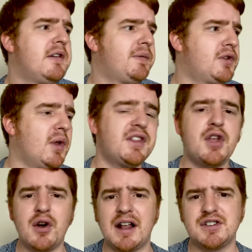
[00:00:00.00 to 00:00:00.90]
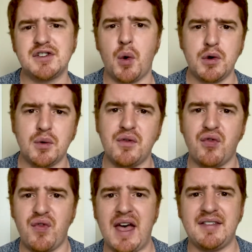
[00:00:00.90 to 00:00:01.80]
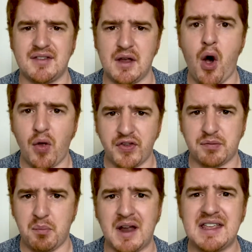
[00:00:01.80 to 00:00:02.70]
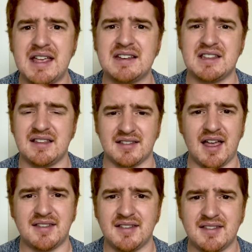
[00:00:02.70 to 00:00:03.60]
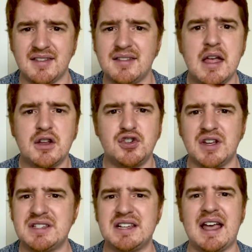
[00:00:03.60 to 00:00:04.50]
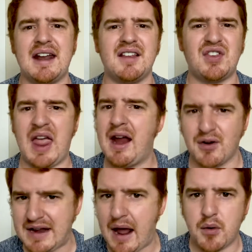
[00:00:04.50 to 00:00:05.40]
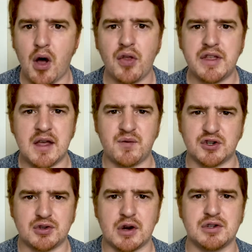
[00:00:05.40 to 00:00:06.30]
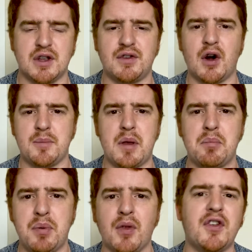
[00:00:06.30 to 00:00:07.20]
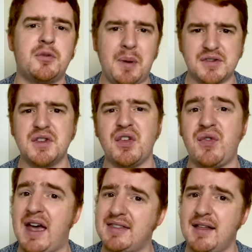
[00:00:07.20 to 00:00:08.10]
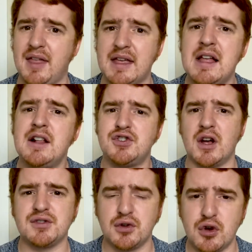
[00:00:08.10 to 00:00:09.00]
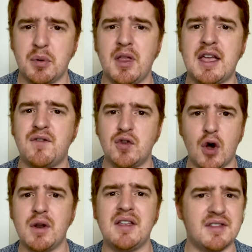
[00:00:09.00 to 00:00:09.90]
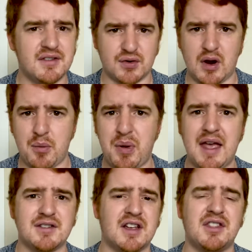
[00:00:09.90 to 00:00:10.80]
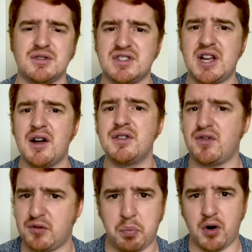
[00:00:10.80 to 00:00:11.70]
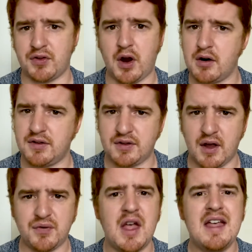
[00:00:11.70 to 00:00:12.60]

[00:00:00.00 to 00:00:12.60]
So like they're not just going to invest all this money into these licenses just to kind of tear down all the infrastructure that's already been built, especially the fact that like Josh Luber, like if you go to his Instagram page, like there's tons of sports card stuff